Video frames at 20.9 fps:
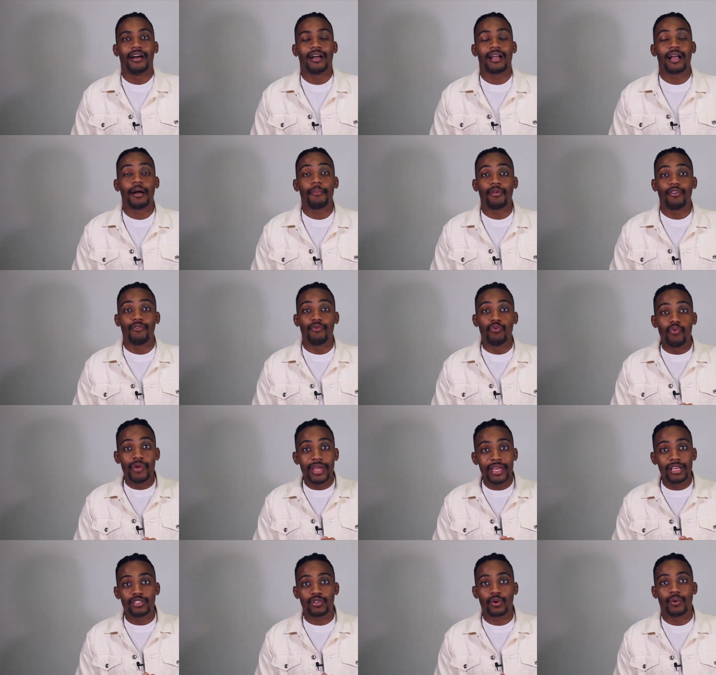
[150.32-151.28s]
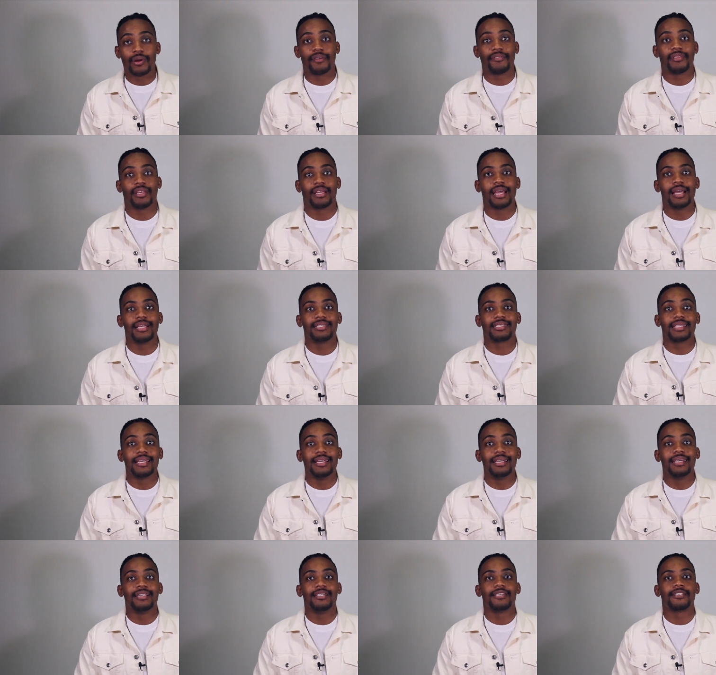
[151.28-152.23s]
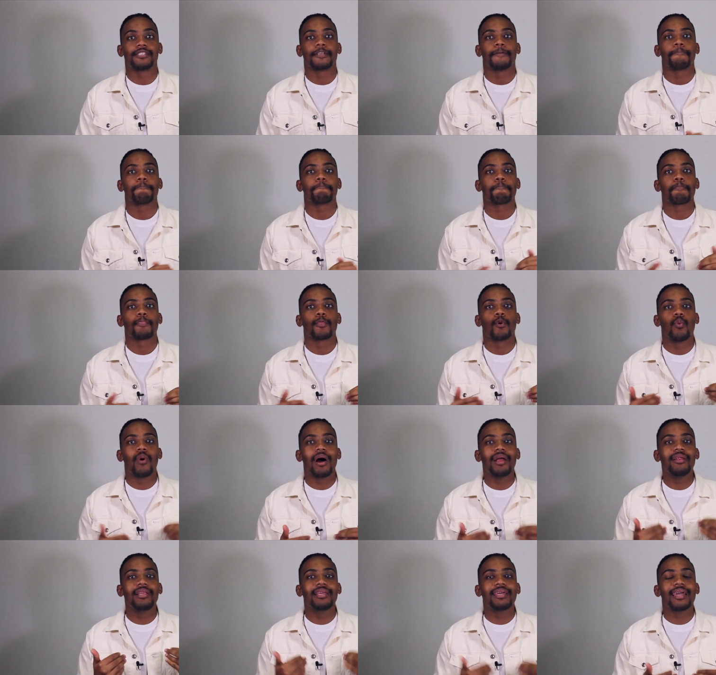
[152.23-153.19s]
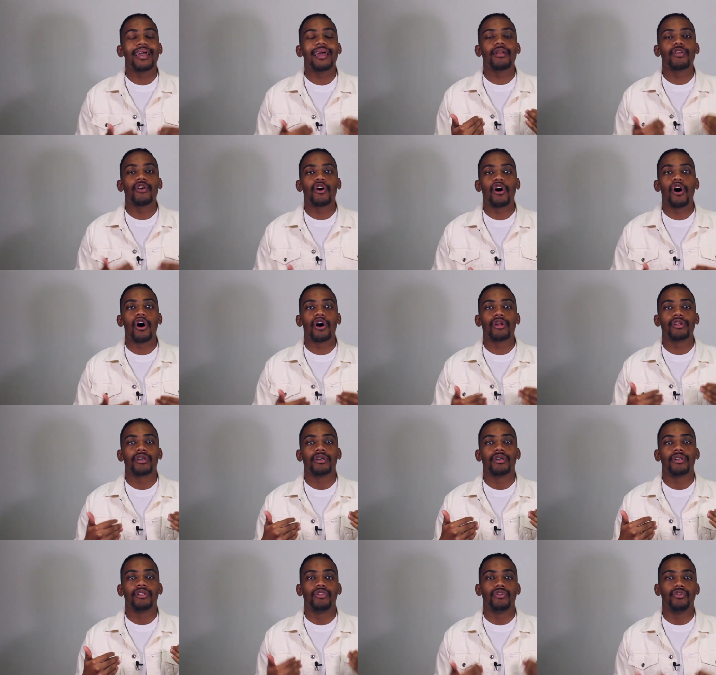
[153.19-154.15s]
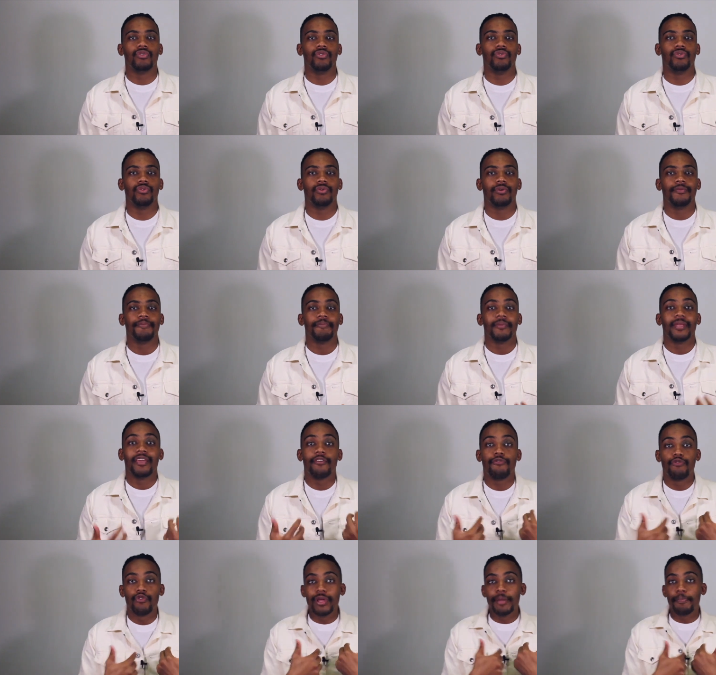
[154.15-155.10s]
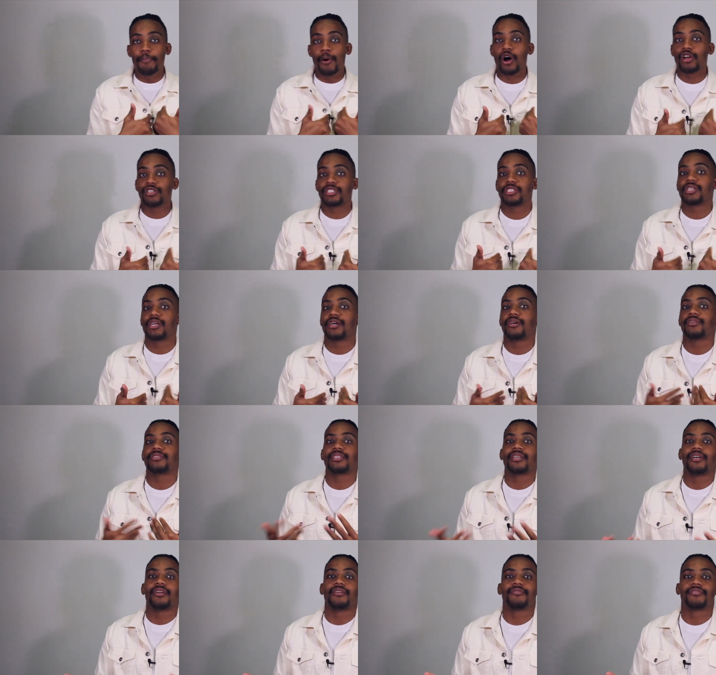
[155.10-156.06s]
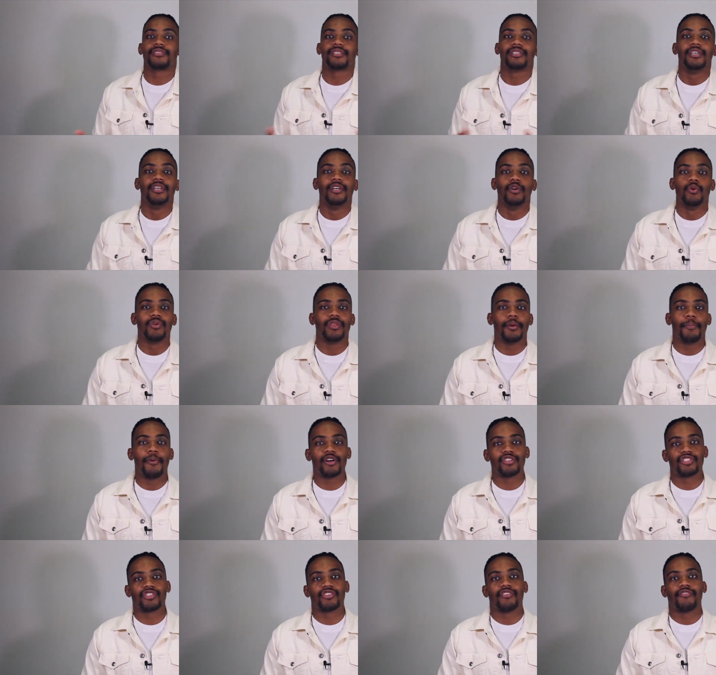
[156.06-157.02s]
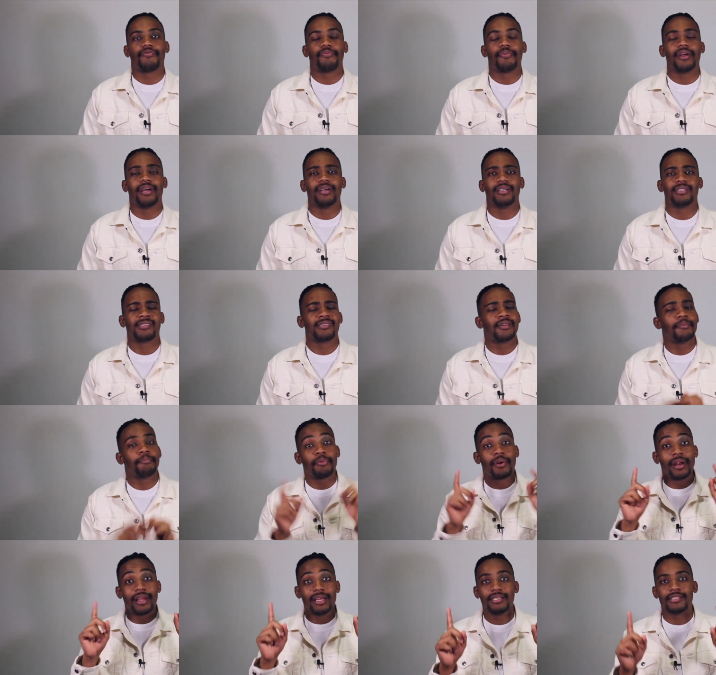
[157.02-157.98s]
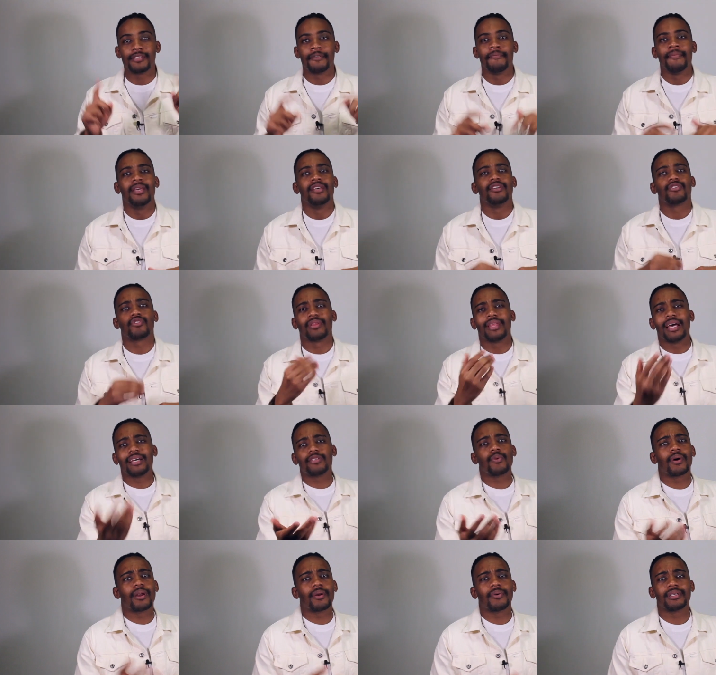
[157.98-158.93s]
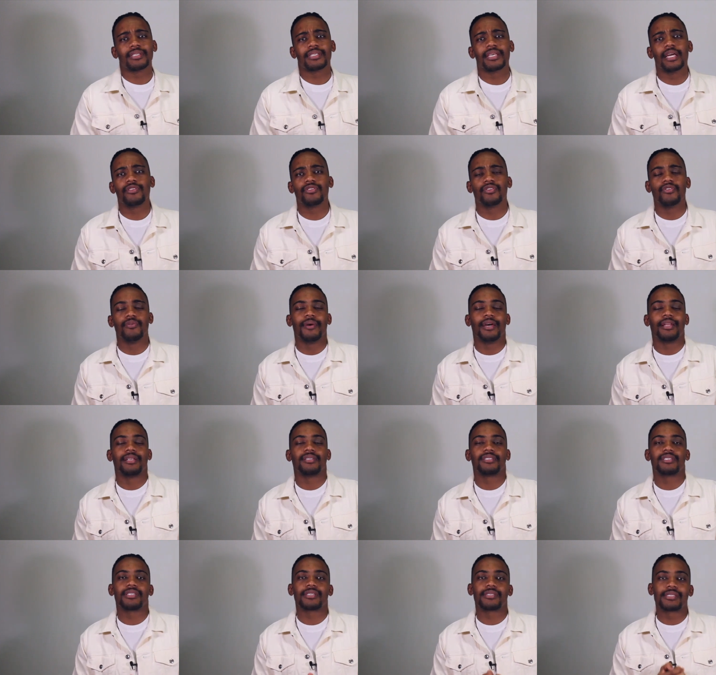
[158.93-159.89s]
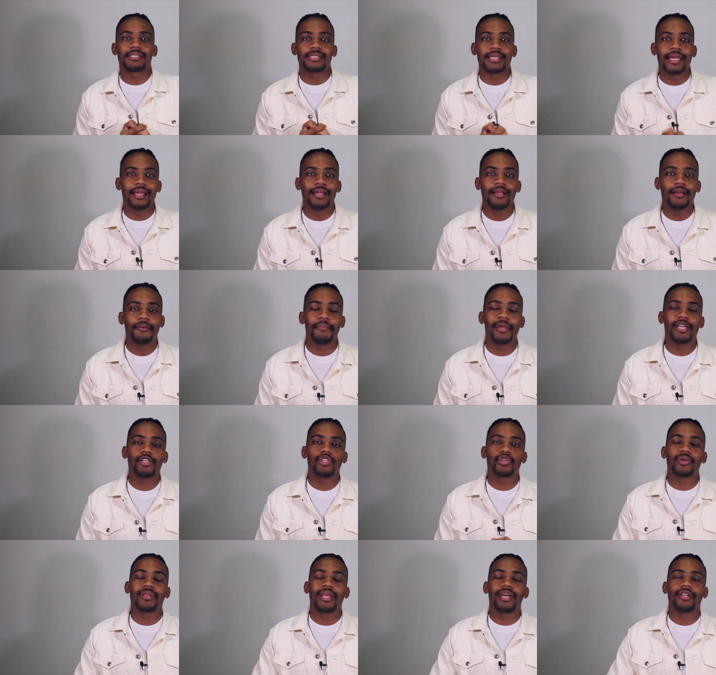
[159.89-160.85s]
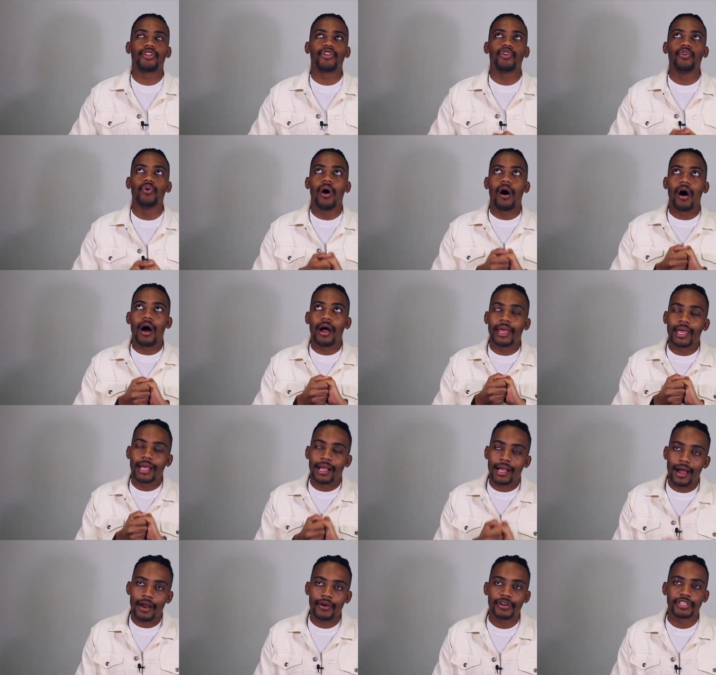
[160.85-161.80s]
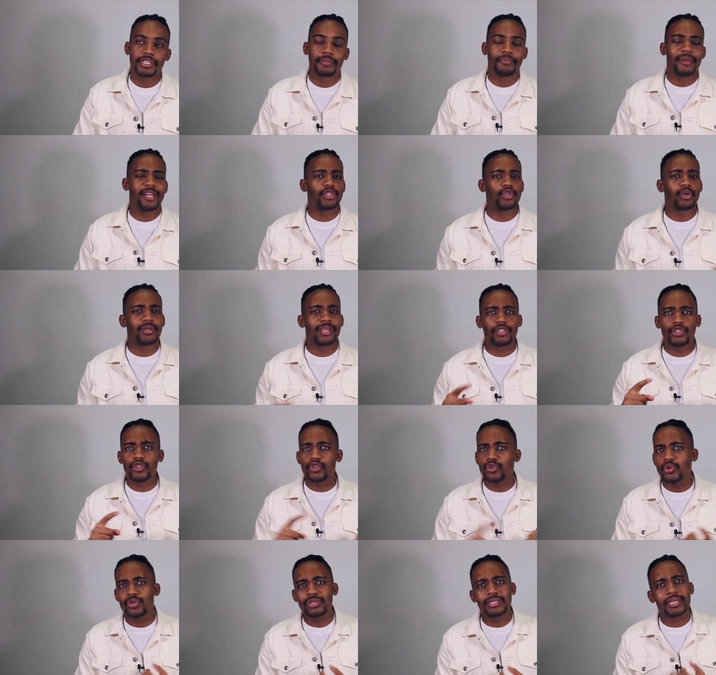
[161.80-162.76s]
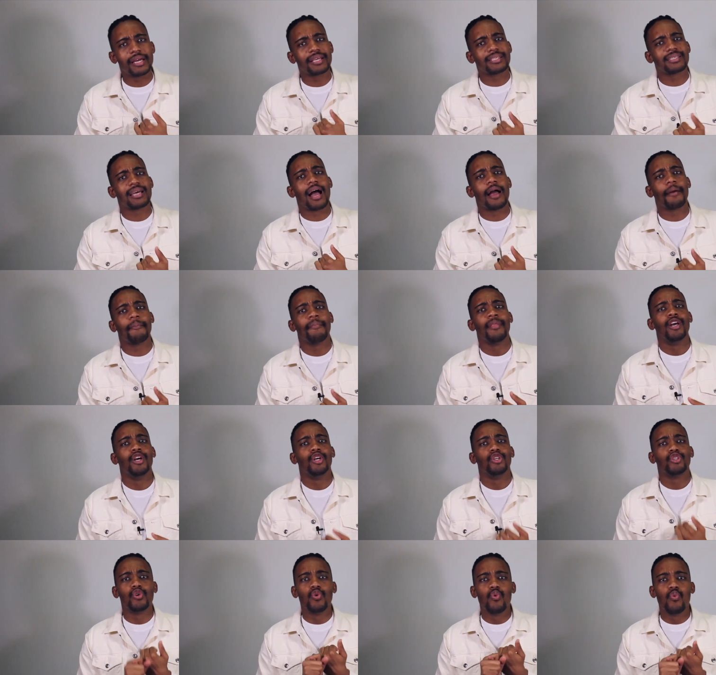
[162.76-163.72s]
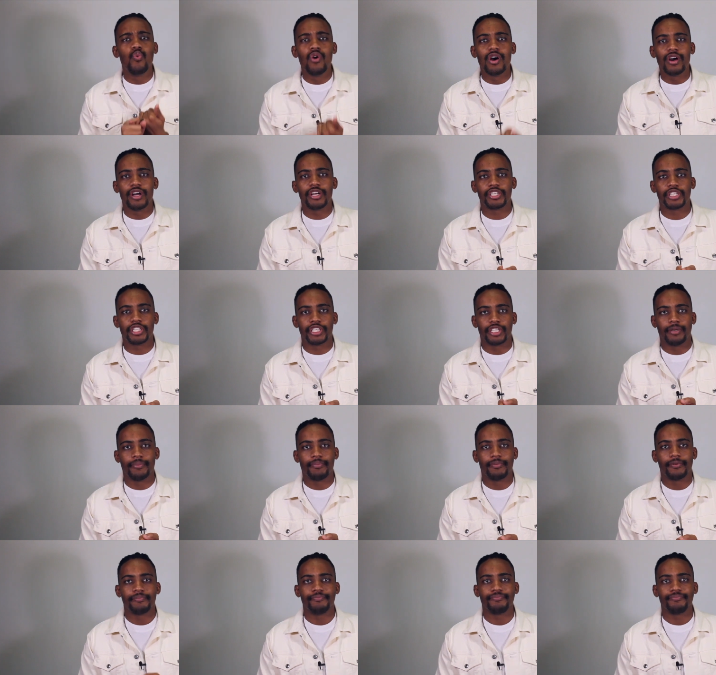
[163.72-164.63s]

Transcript: couple of weeks or whatever the case is? What can God do if we posture ourselves with a posture of praise? So that's what I want to say to you, man, is just sing. Make sure that you are encouraging. Make sure that you do take time to worship.